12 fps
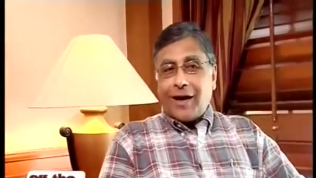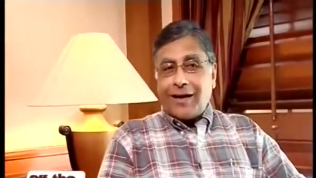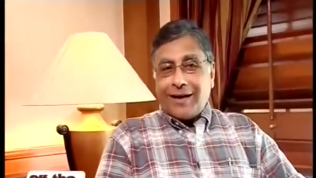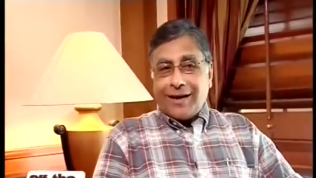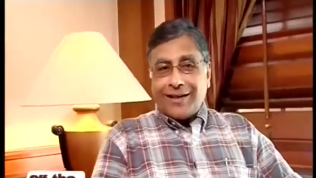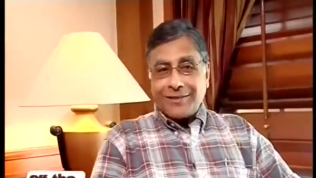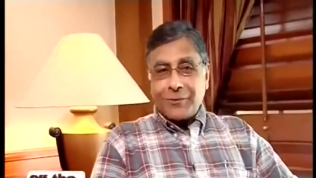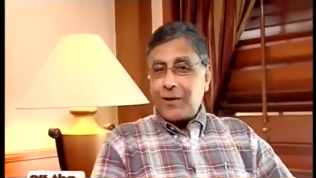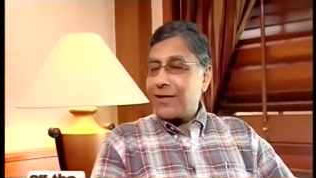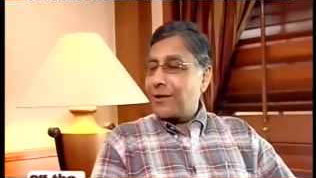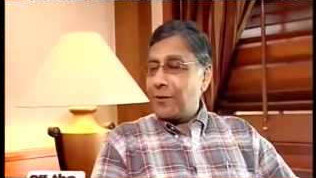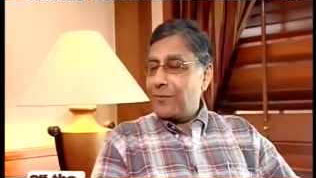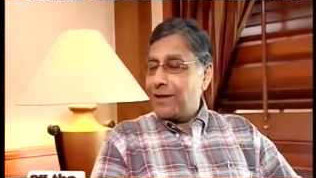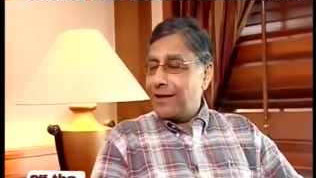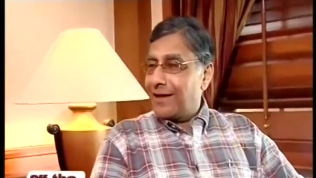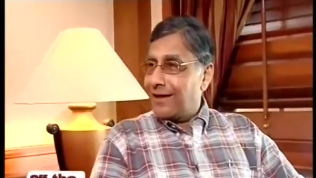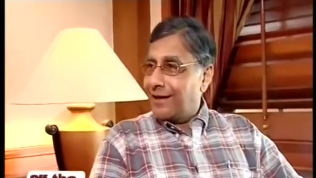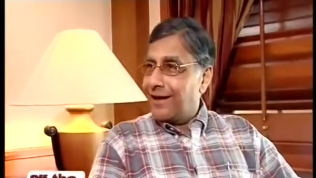idea as to what a
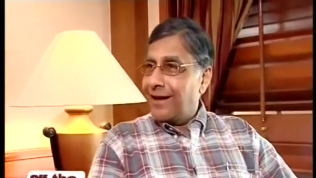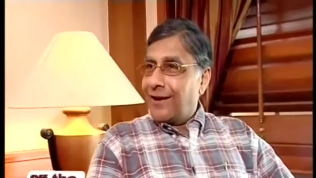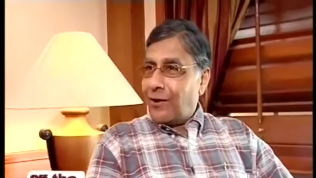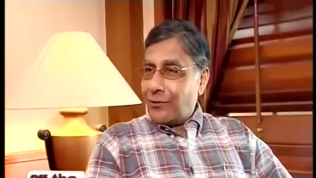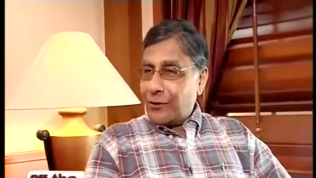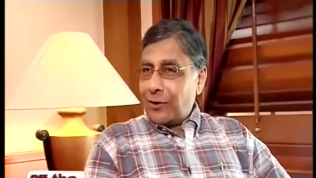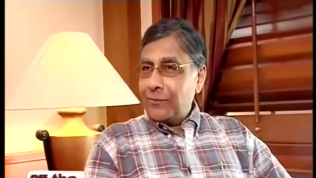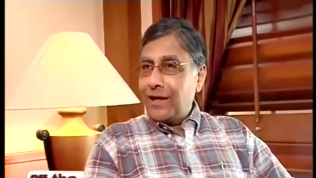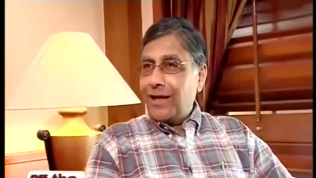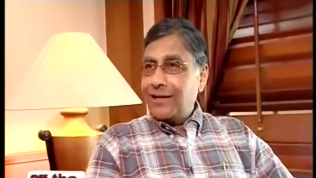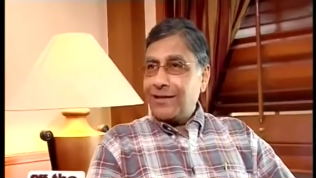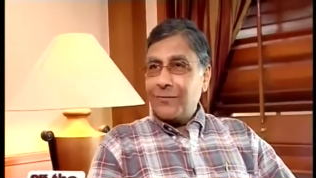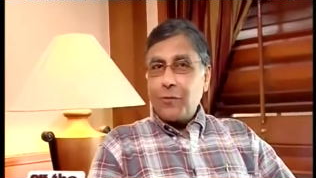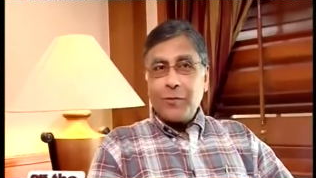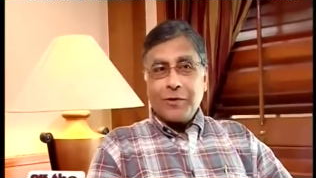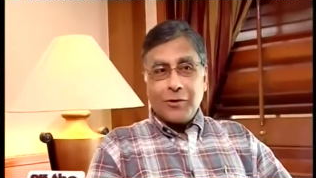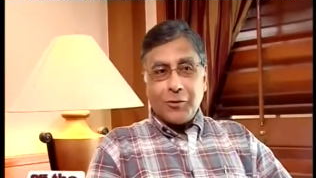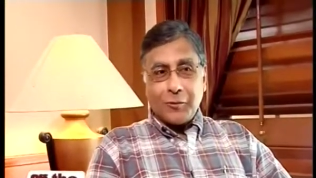domineering or dominating
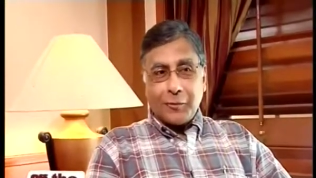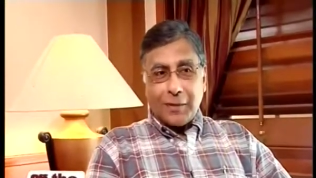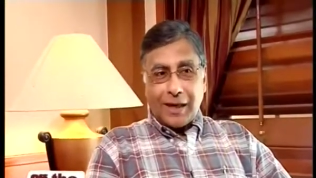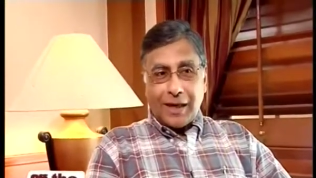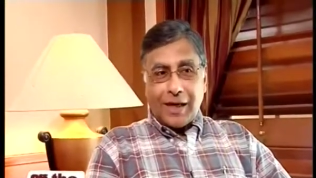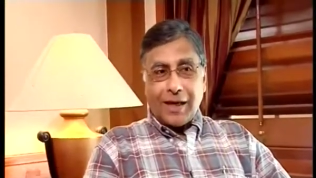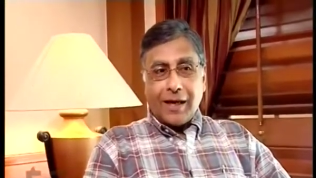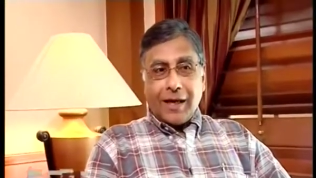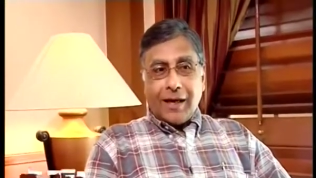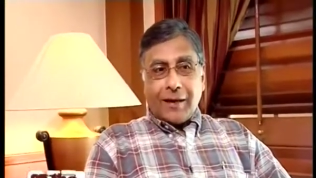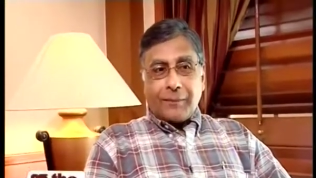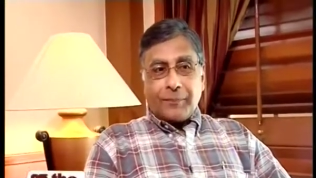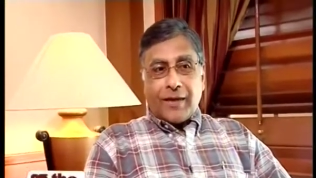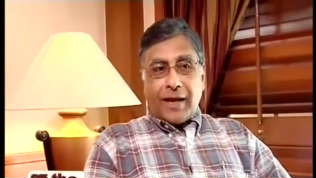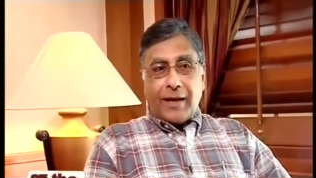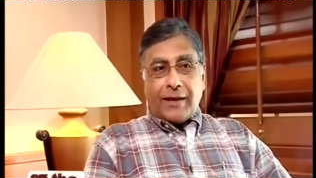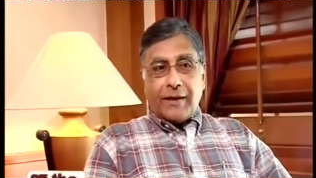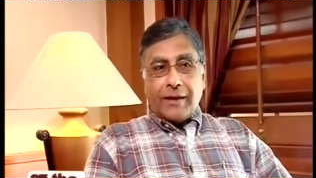woman could be.
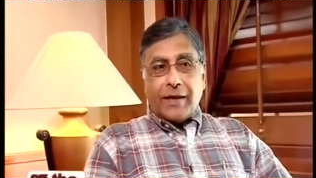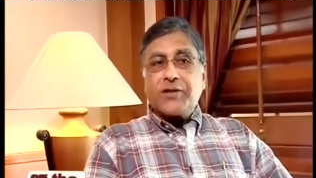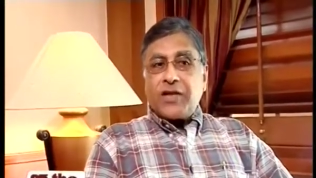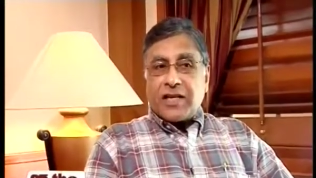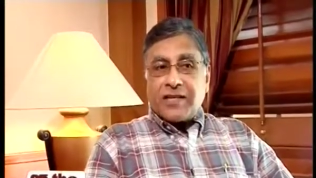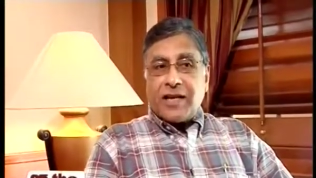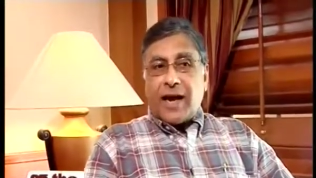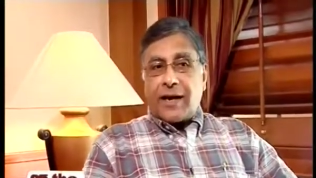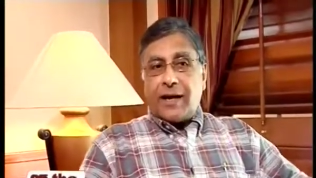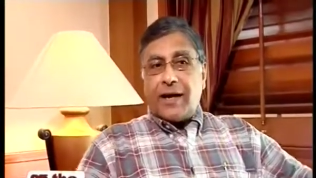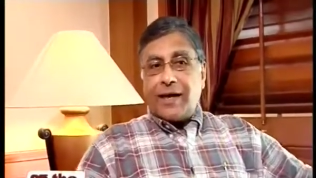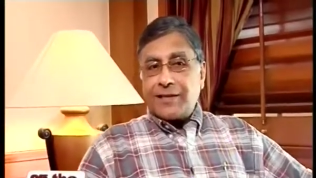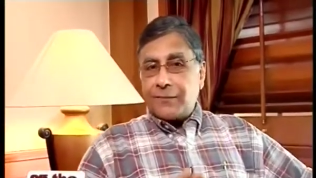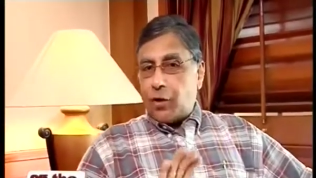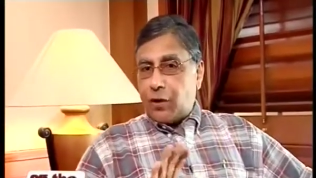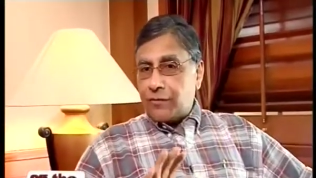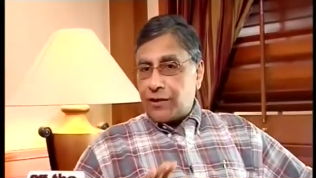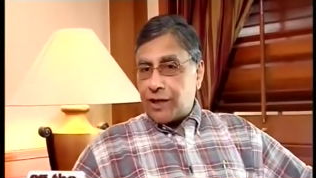And, and certainly I realize of
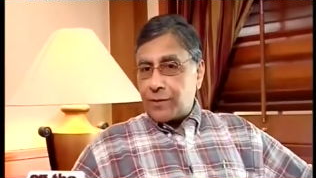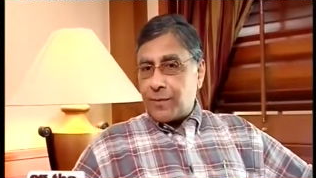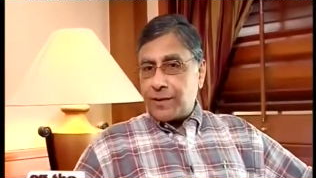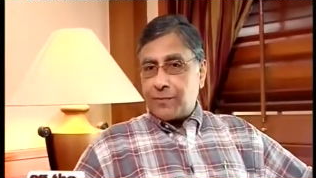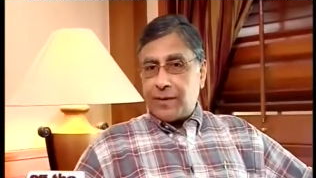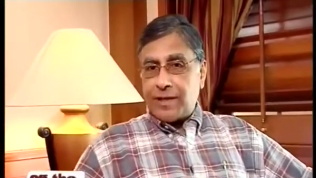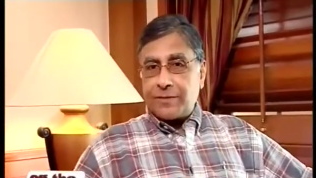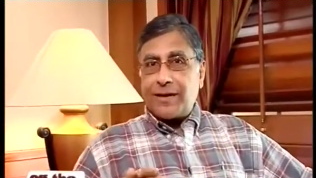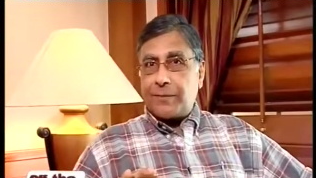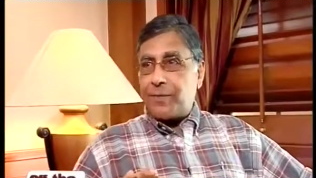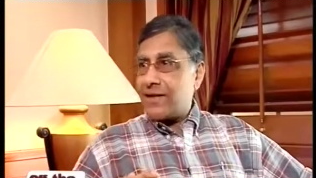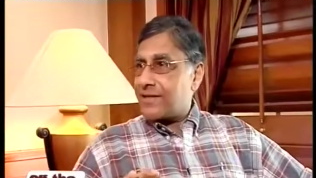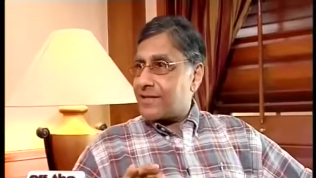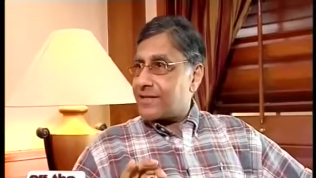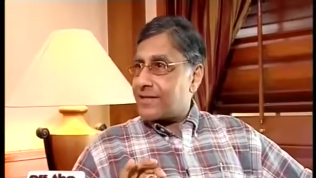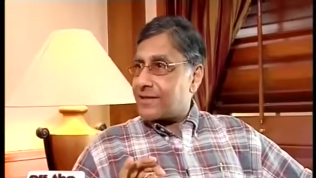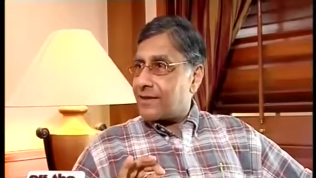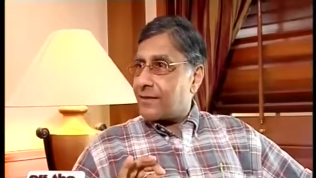all of Shakespeare's plays, Macbeth
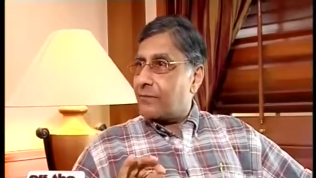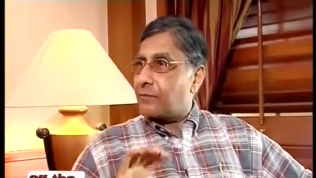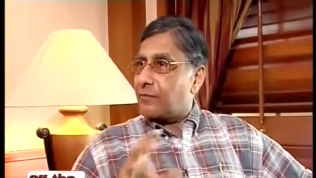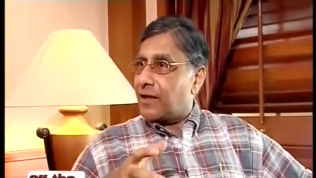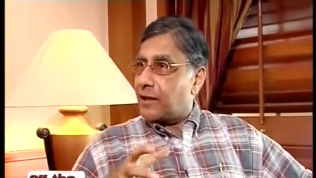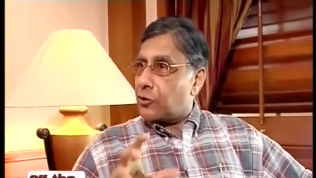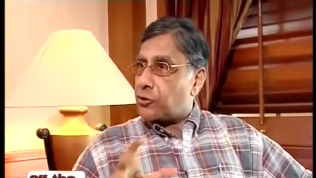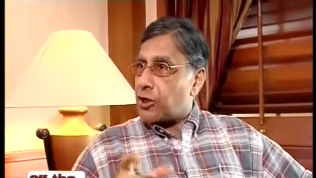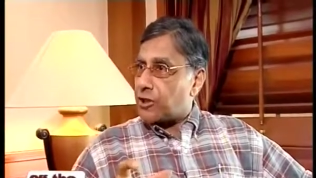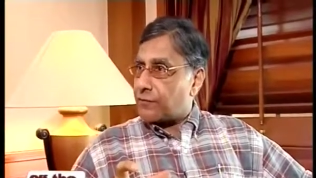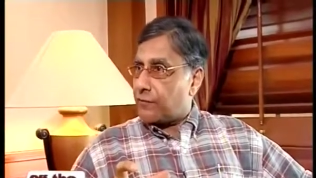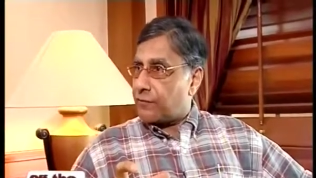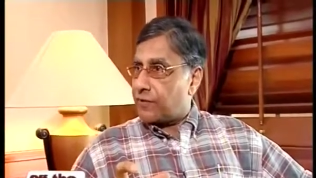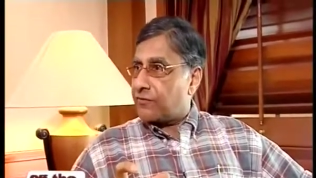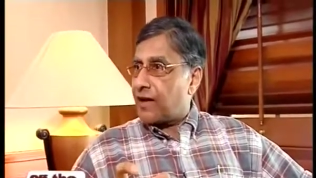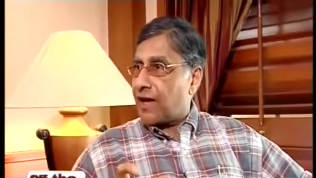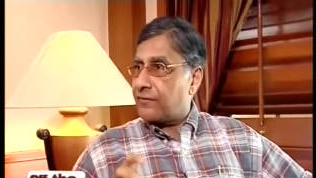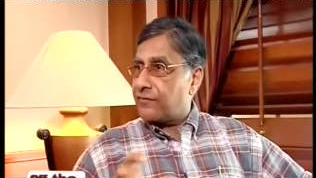is, you know, just
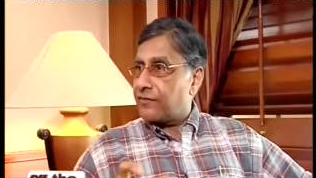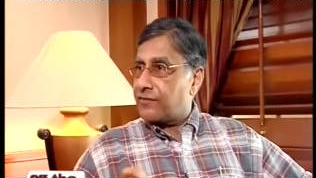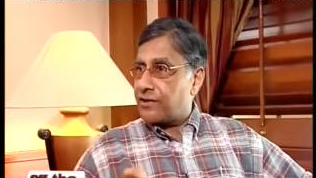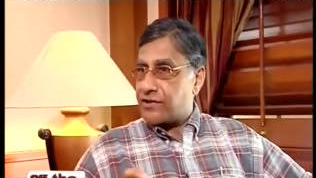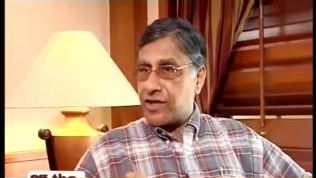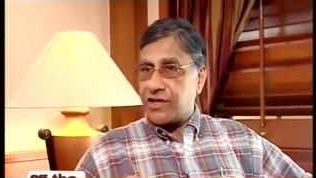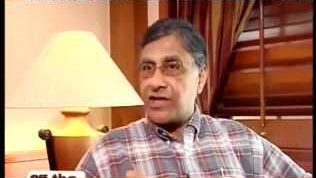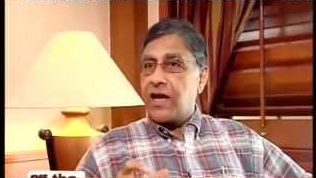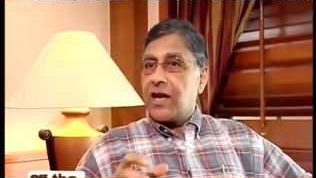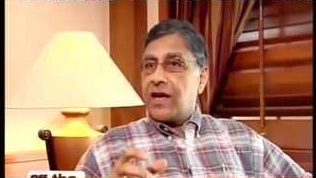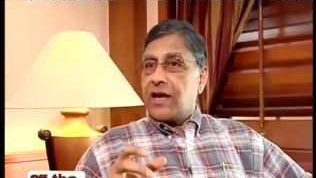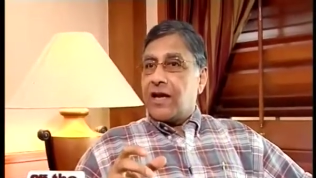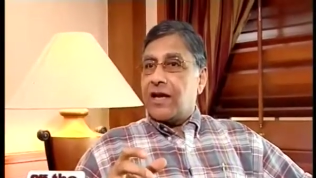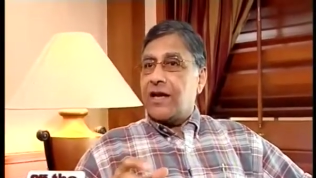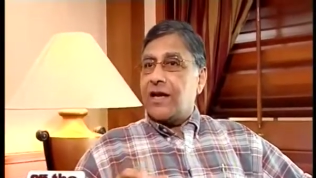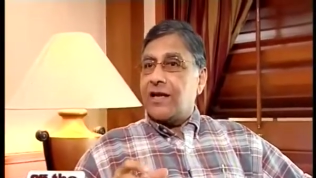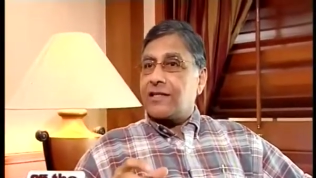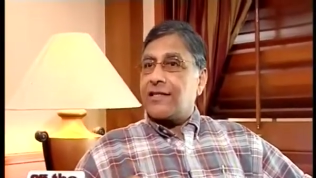55, 56. He
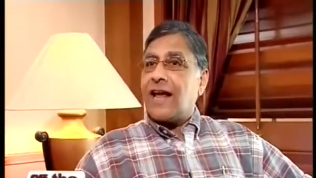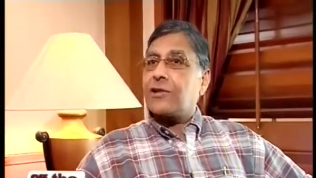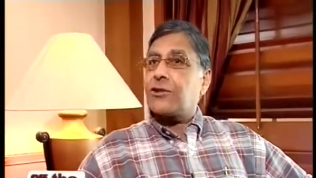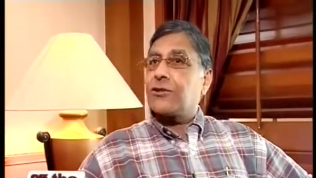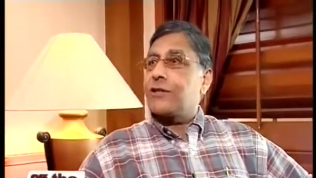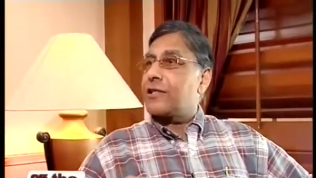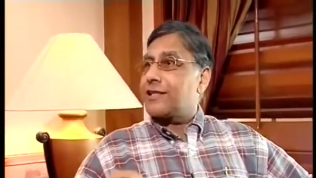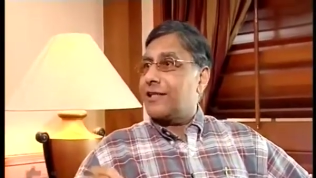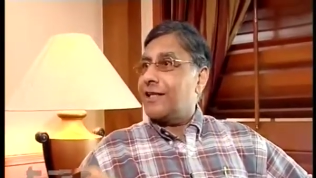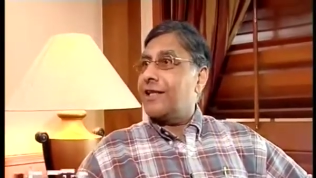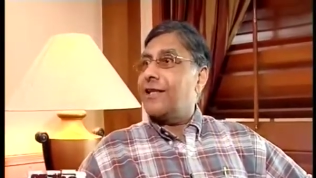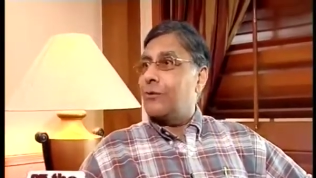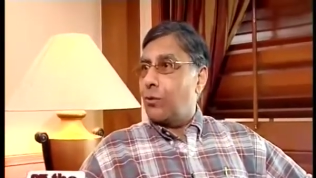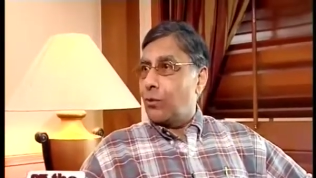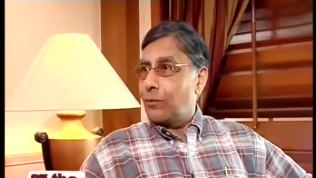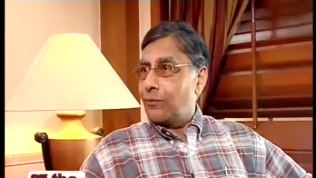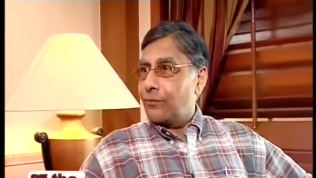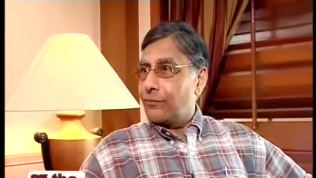is next to the CEO.
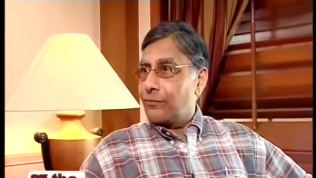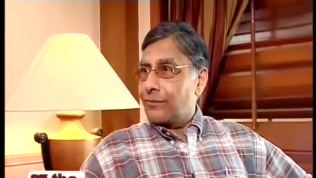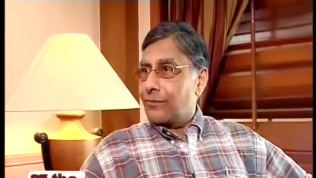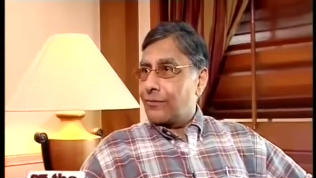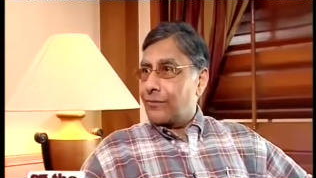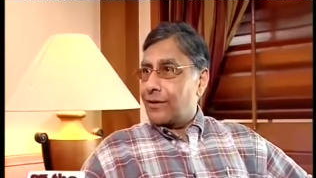Mm -hmm.